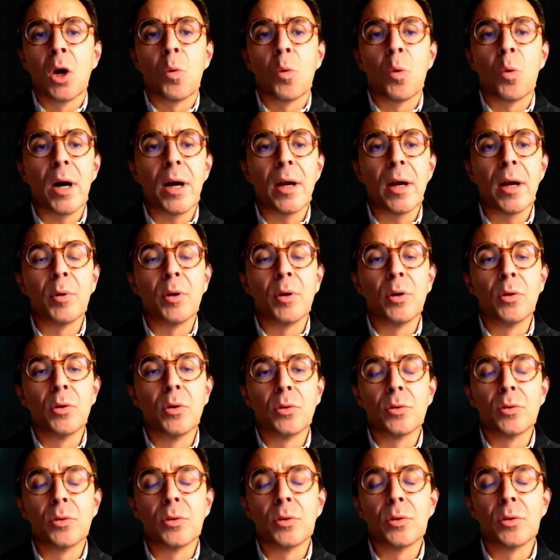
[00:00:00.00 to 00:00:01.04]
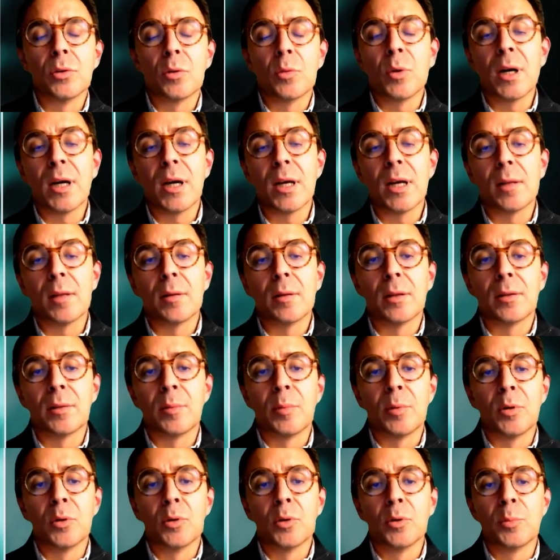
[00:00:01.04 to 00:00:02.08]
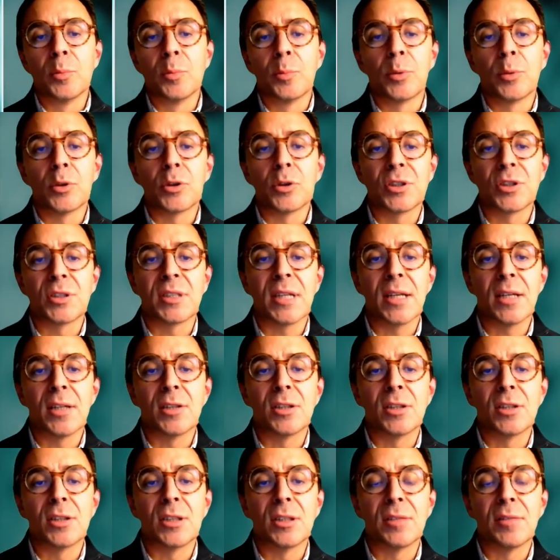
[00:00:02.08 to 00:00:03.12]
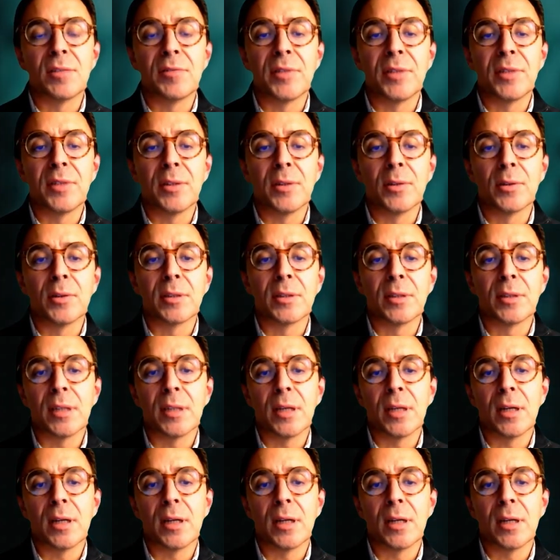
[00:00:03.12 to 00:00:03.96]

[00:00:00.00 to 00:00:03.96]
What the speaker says: Why a balloon? Well, the balloon pushes energy field